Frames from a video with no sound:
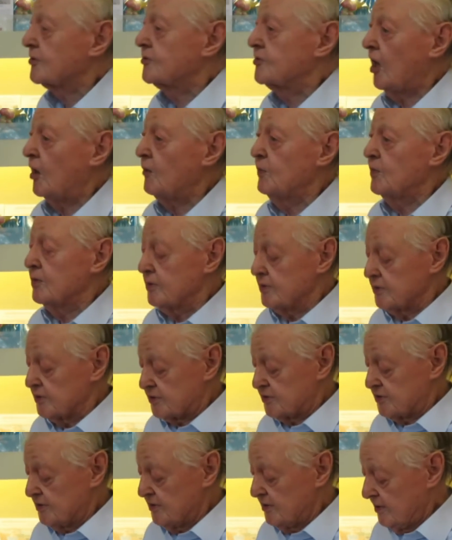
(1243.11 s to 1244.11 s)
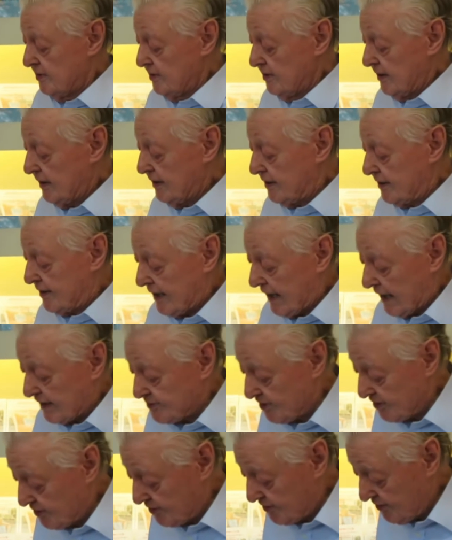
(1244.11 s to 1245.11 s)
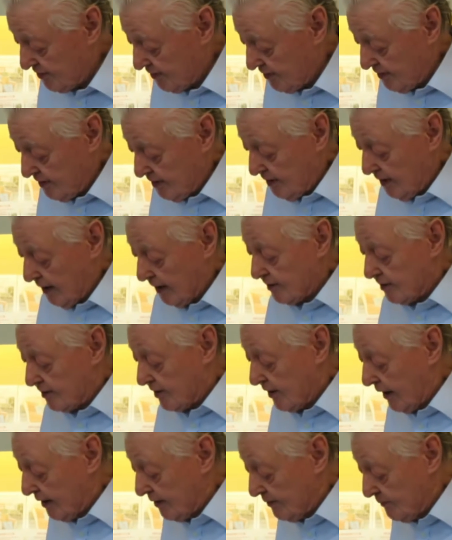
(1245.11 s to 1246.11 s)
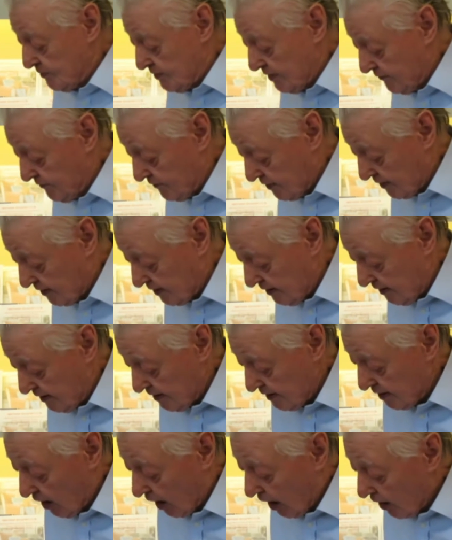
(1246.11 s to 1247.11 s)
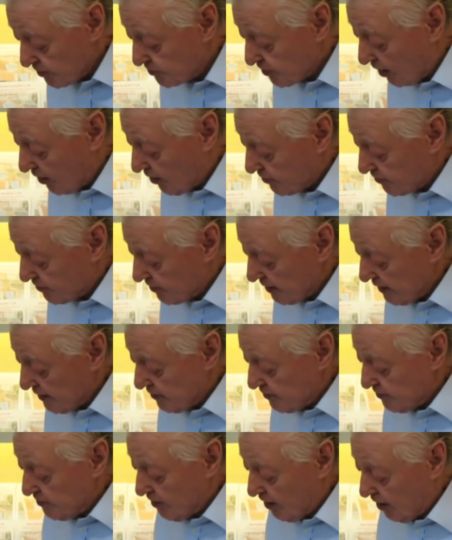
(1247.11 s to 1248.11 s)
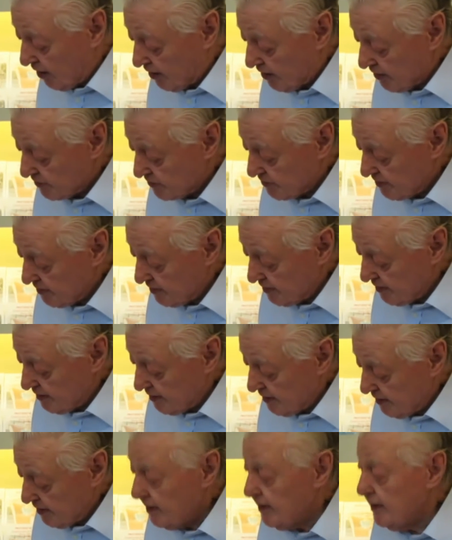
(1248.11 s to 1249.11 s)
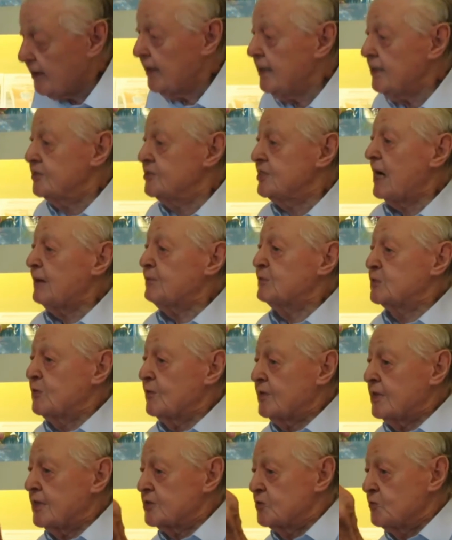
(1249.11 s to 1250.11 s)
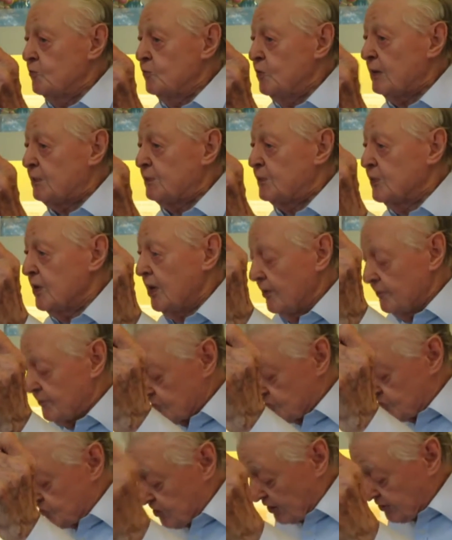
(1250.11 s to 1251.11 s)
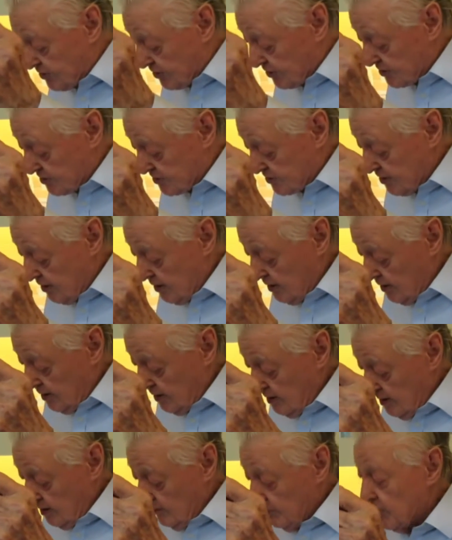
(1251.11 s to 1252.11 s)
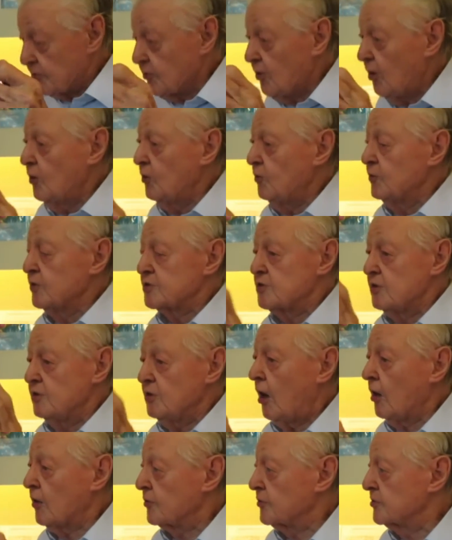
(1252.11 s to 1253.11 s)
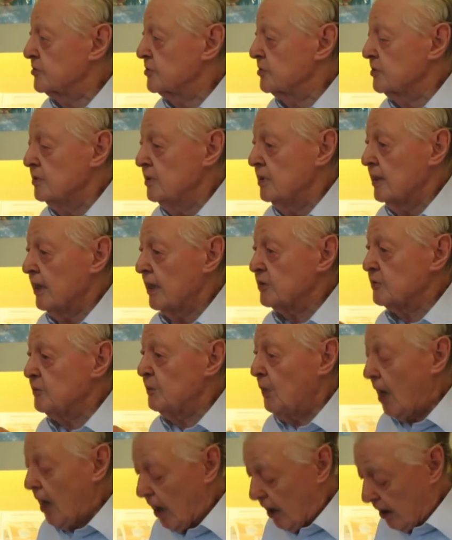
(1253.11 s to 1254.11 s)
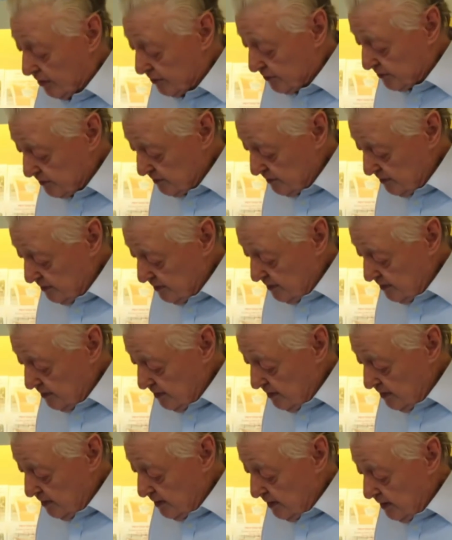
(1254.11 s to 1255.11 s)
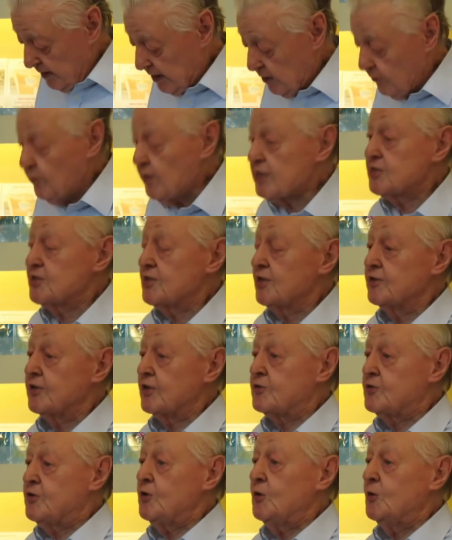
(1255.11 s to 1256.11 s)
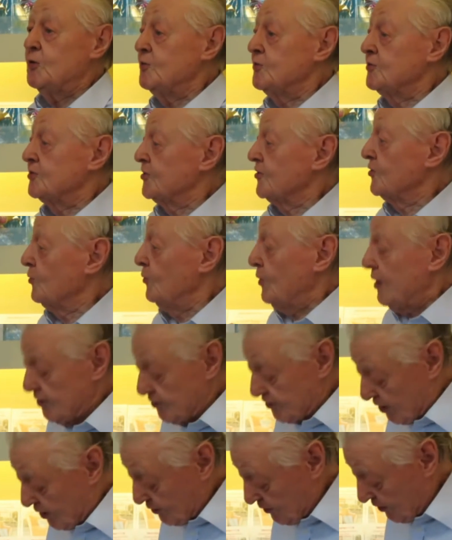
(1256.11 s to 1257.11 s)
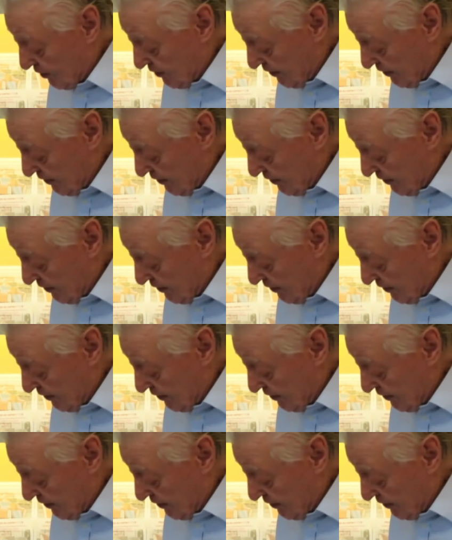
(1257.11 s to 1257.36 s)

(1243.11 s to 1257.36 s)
the cobbles he clattered and climbed in the dark inn yard. He tapped with his whip on the shutters, but all was locked and barred. He whistled a tune to the window,